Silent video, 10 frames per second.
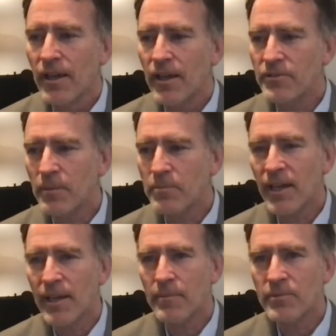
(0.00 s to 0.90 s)

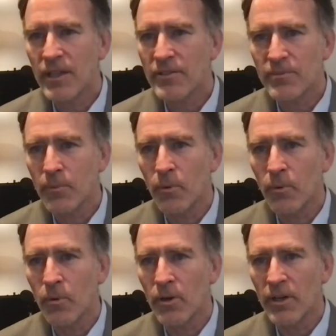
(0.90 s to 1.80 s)
Sometimes it's
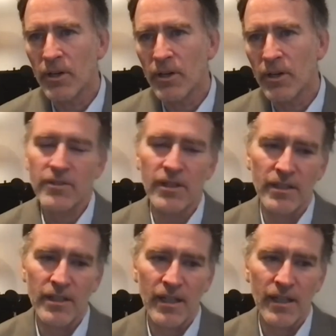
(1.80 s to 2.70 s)
more
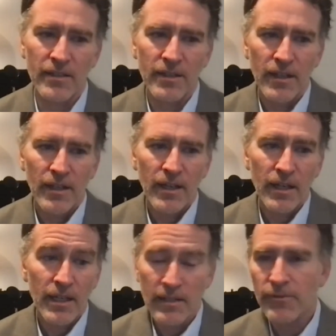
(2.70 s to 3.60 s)
implicit. It
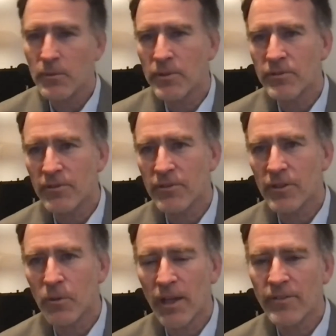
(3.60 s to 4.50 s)
influences the
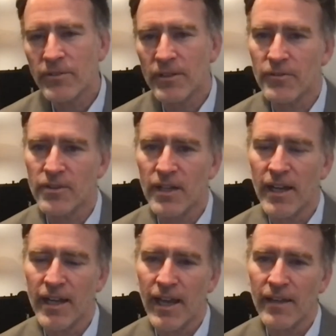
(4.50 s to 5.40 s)
questions that I
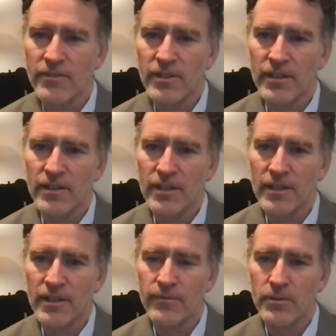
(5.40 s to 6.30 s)
ask in
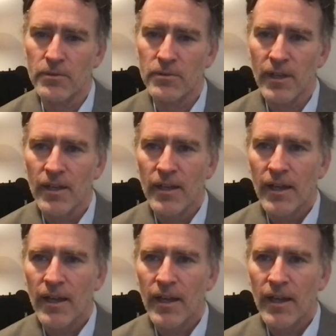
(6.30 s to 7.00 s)
interviews.